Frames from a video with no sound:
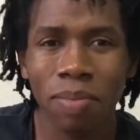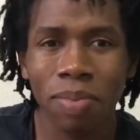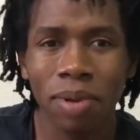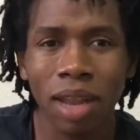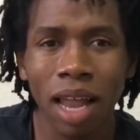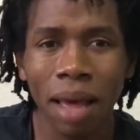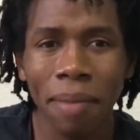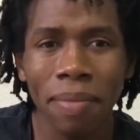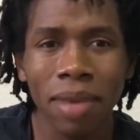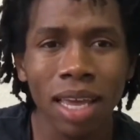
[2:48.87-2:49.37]

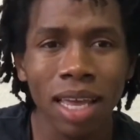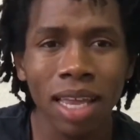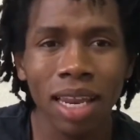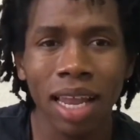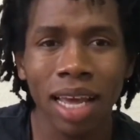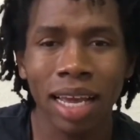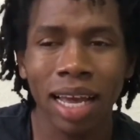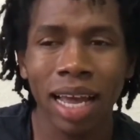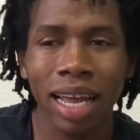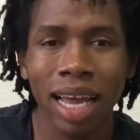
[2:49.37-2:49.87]
But I mean,
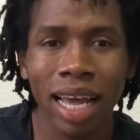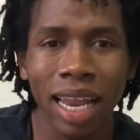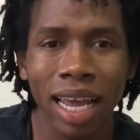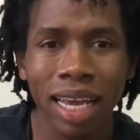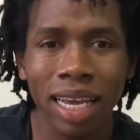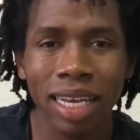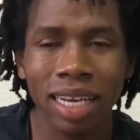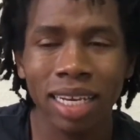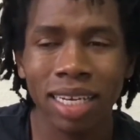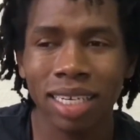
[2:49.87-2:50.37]
like I got
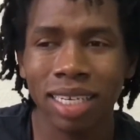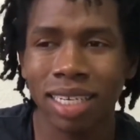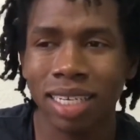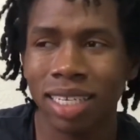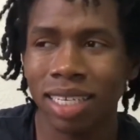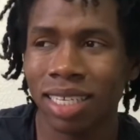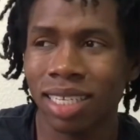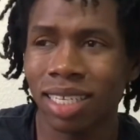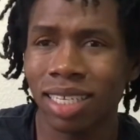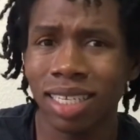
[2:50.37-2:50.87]
like
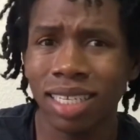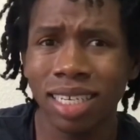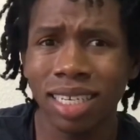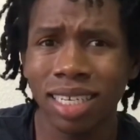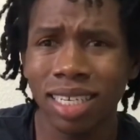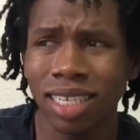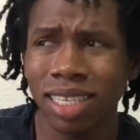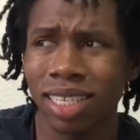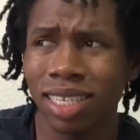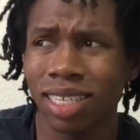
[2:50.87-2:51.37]

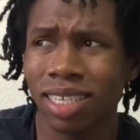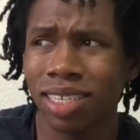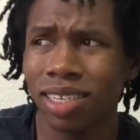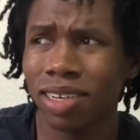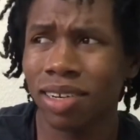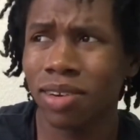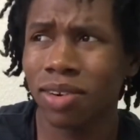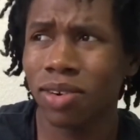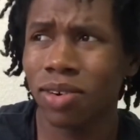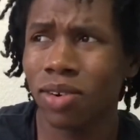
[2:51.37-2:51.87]
six
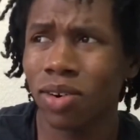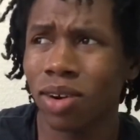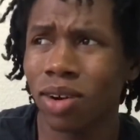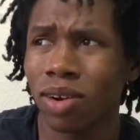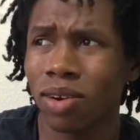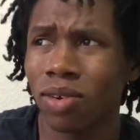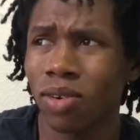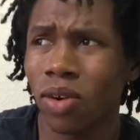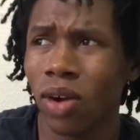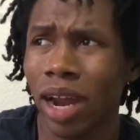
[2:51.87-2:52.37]

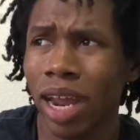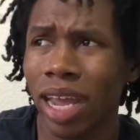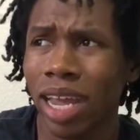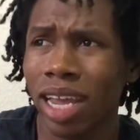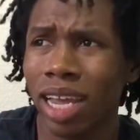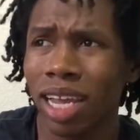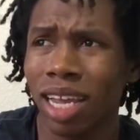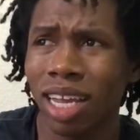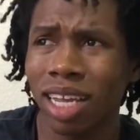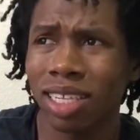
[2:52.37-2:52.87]

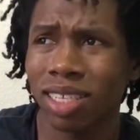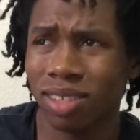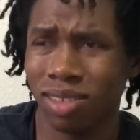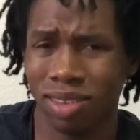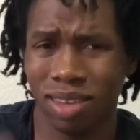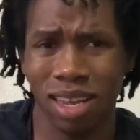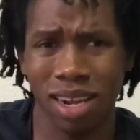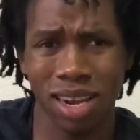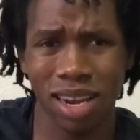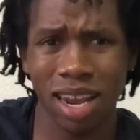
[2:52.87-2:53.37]

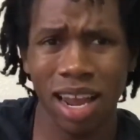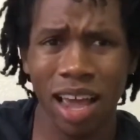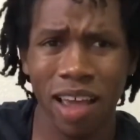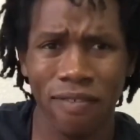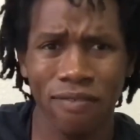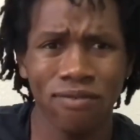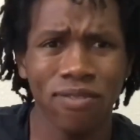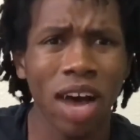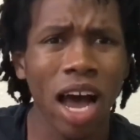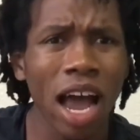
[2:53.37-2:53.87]
grades in
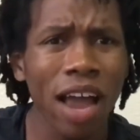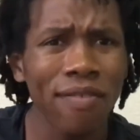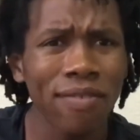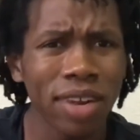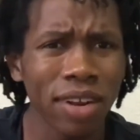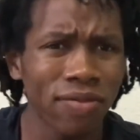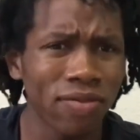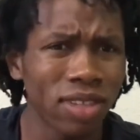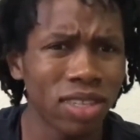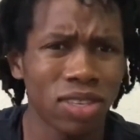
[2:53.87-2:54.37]
like five
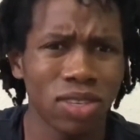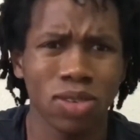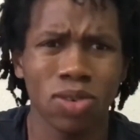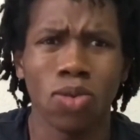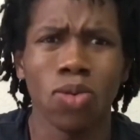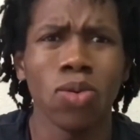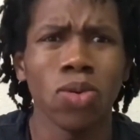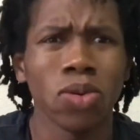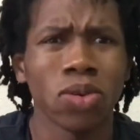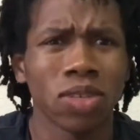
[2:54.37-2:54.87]
different
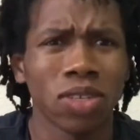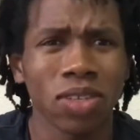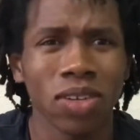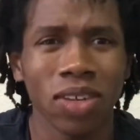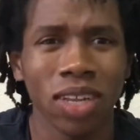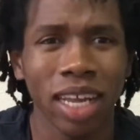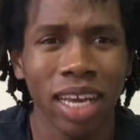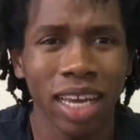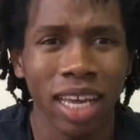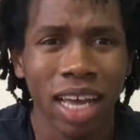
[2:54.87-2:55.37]
schools, so
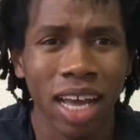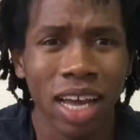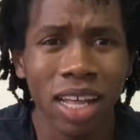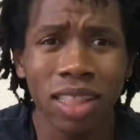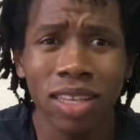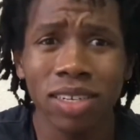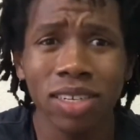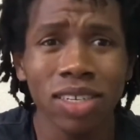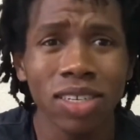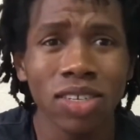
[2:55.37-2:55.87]
like
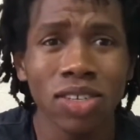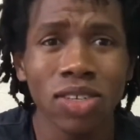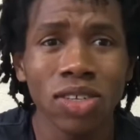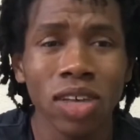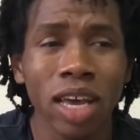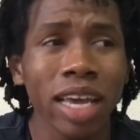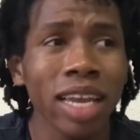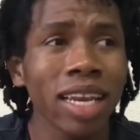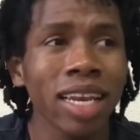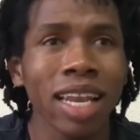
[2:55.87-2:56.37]
they're just,
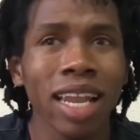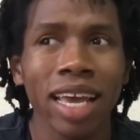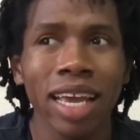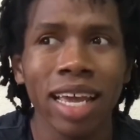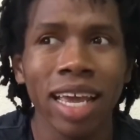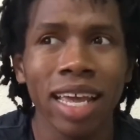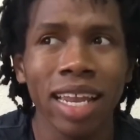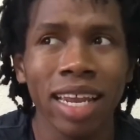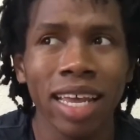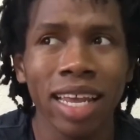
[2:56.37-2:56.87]
and
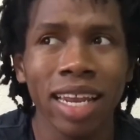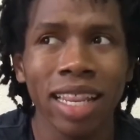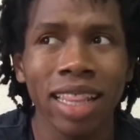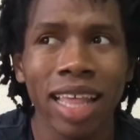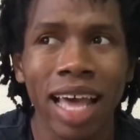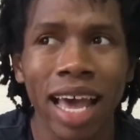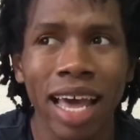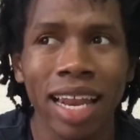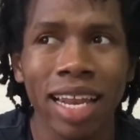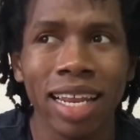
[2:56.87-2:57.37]
like, and then
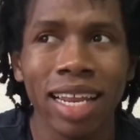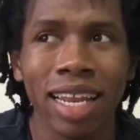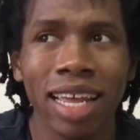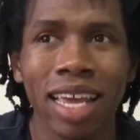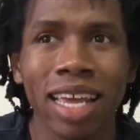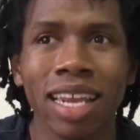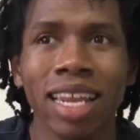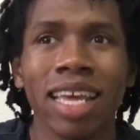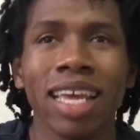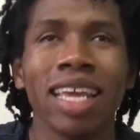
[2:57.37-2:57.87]
that
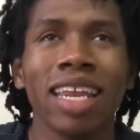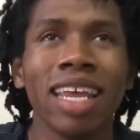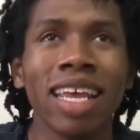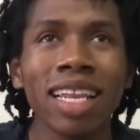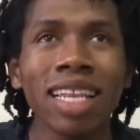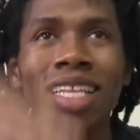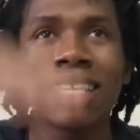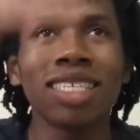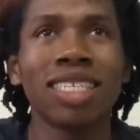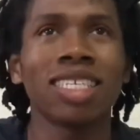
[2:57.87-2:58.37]

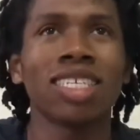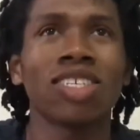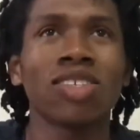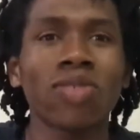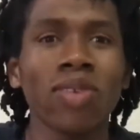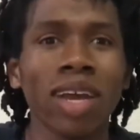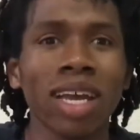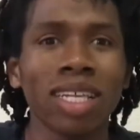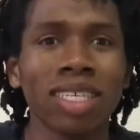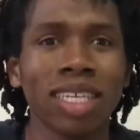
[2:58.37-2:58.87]
in the sixth
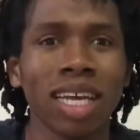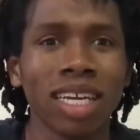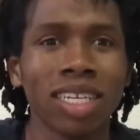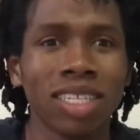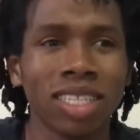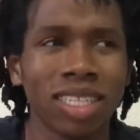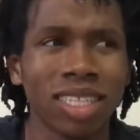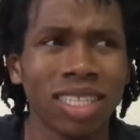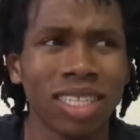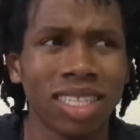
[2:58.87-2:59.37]
grades
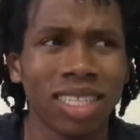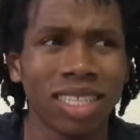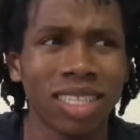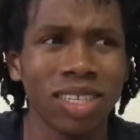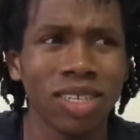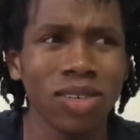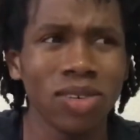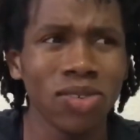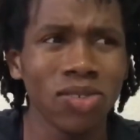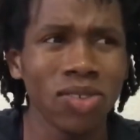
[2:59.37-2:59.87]
I
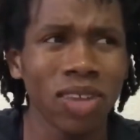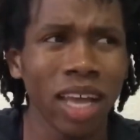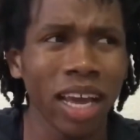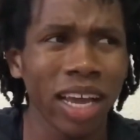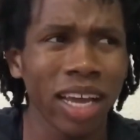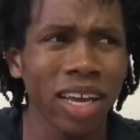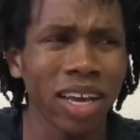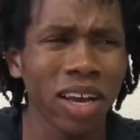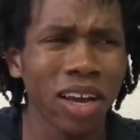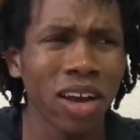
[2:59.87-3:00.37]
do
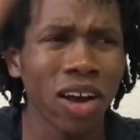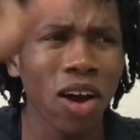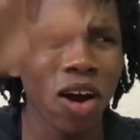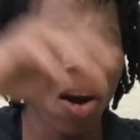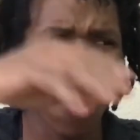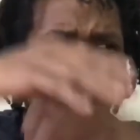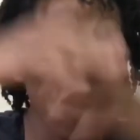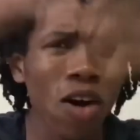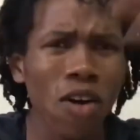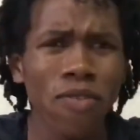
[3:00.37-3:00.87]
like
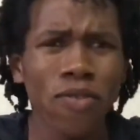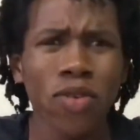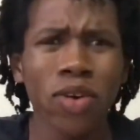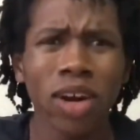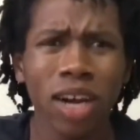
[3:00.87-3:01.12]
all